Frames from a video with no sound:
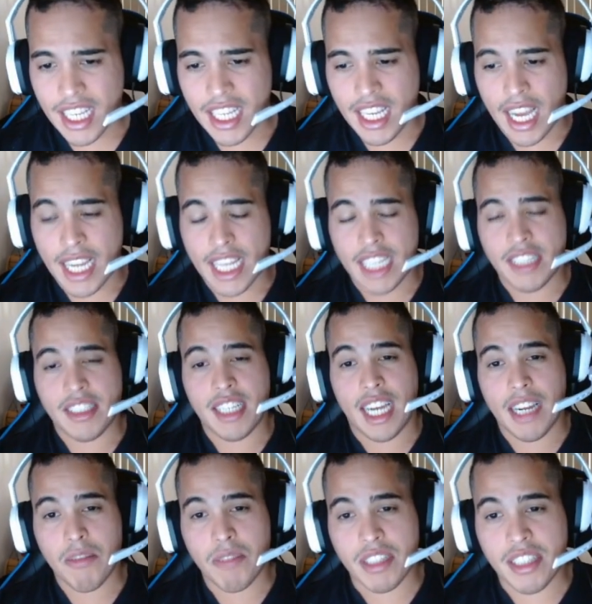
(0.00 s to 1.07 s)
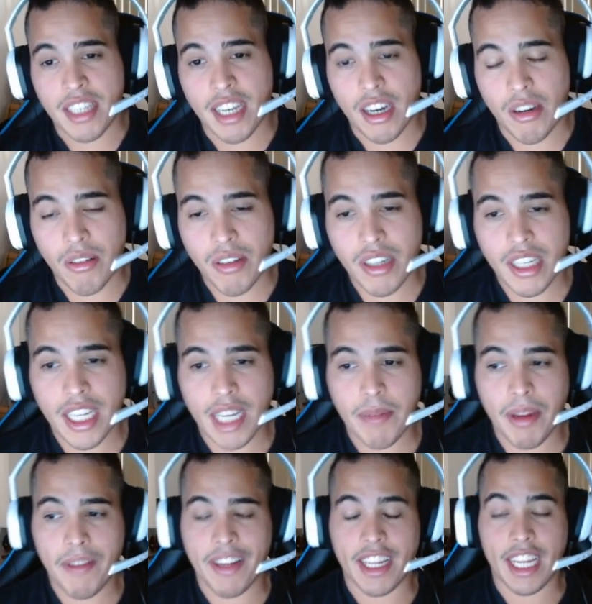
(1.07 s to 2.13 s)
I guess time would tell, and
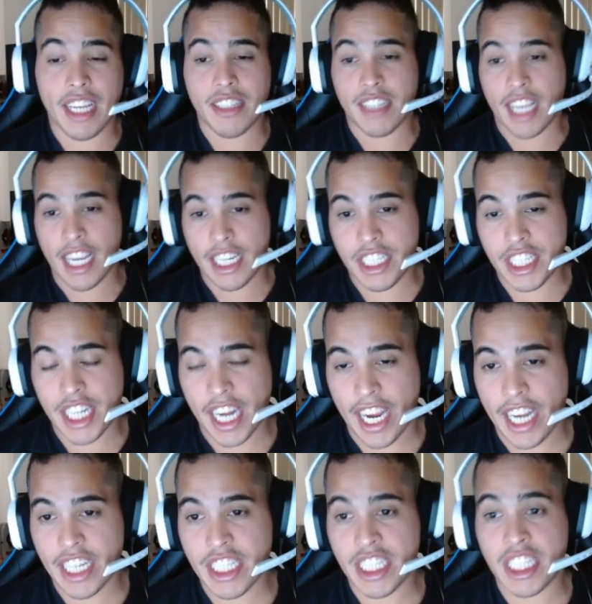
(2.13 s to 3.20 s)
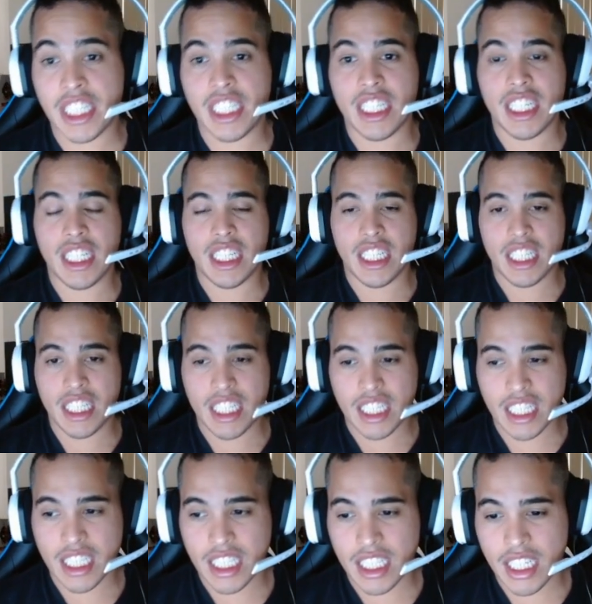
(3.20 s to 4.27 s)
maybe things can change
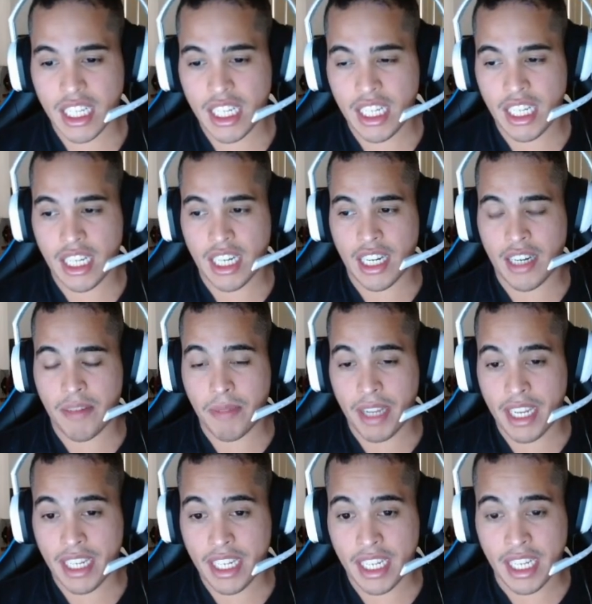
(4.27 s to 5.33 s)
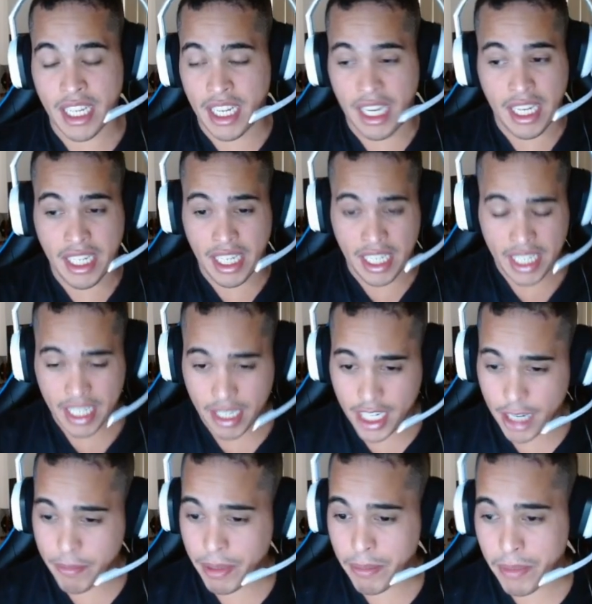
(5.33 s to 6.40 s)
in the
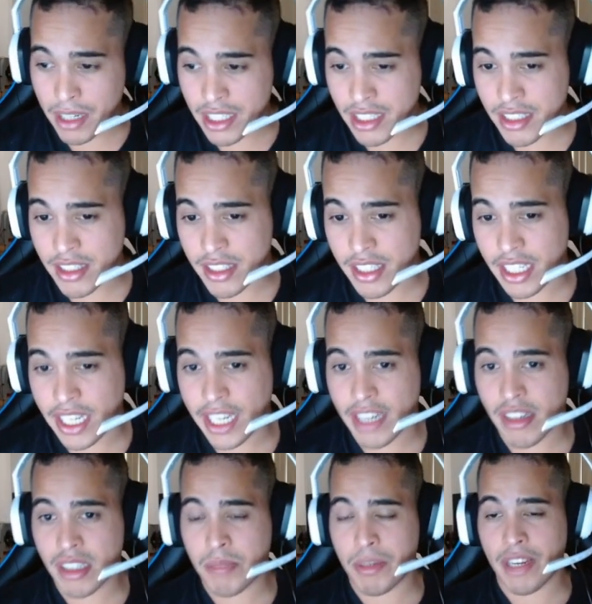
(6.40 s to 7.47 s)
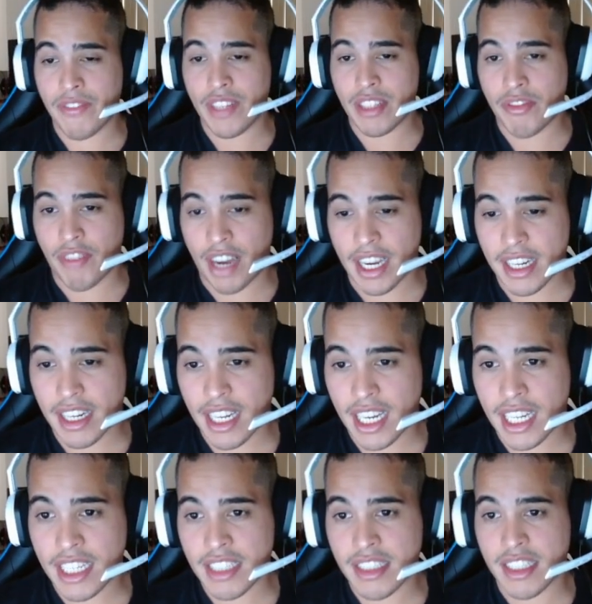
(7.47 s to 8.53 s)
upcoming months, years. But if it's
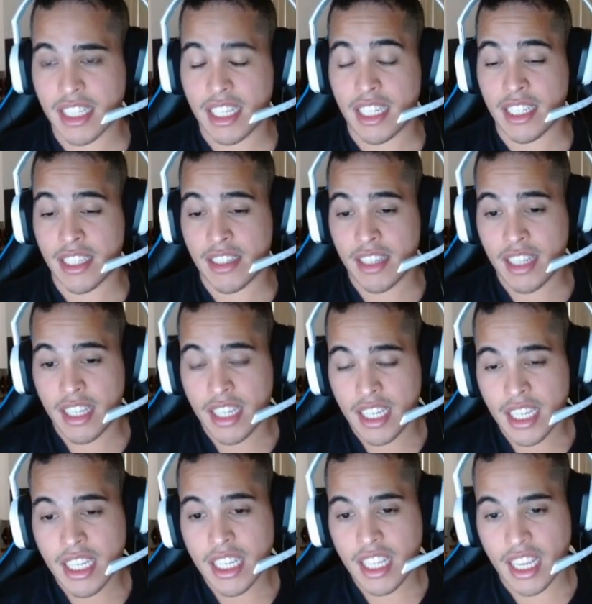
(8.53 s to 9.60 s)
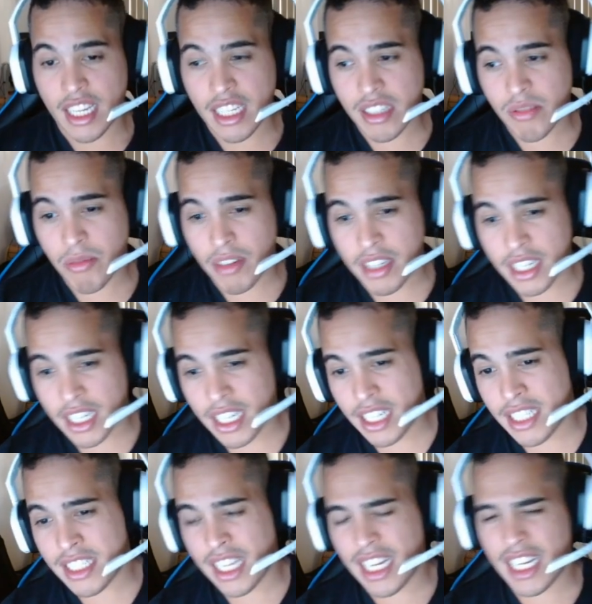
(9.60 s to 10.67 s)
finalized, then it is what it
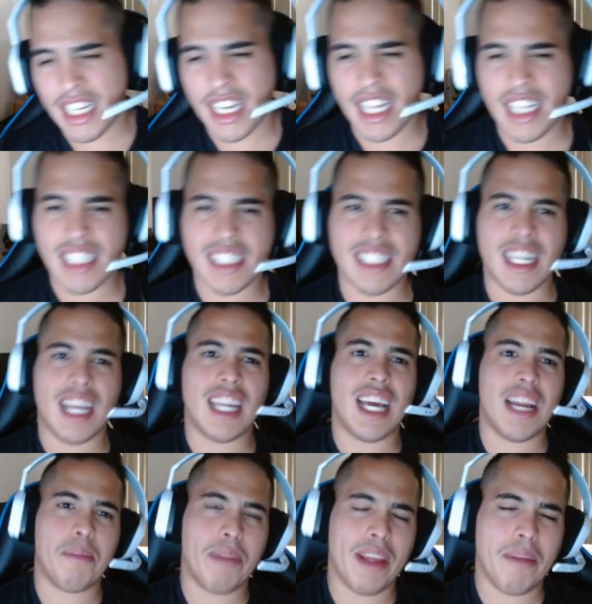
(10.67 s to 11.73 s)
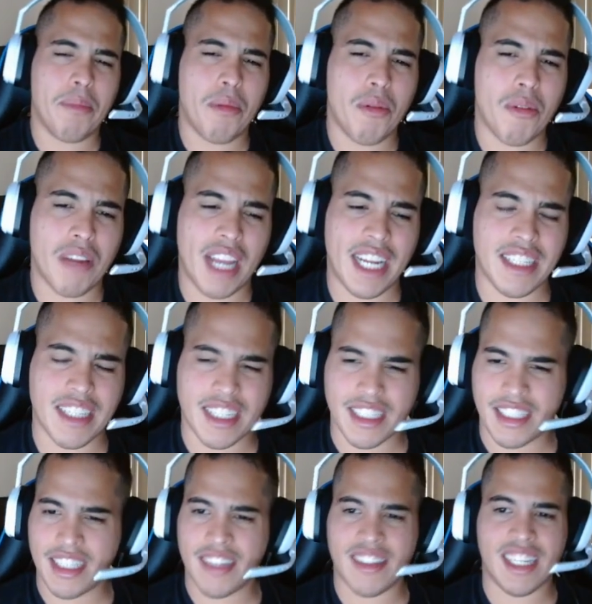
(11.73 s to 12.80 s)
is. And the thing is that a lot of people like to
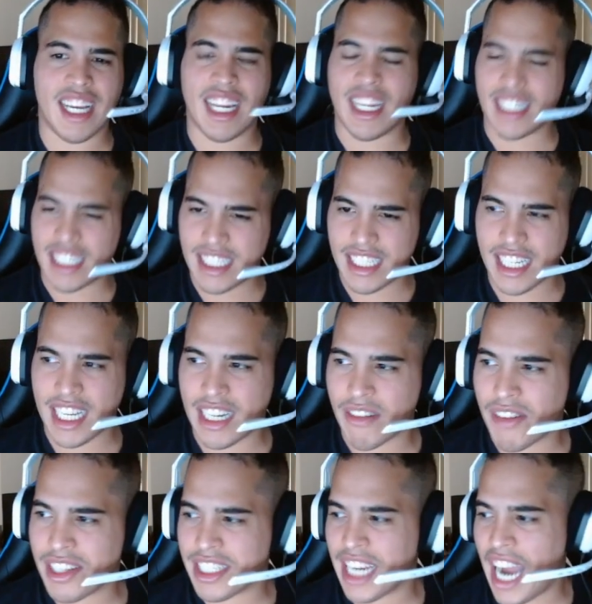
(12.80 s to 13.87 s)
consider that, like, this is the end of wrestling.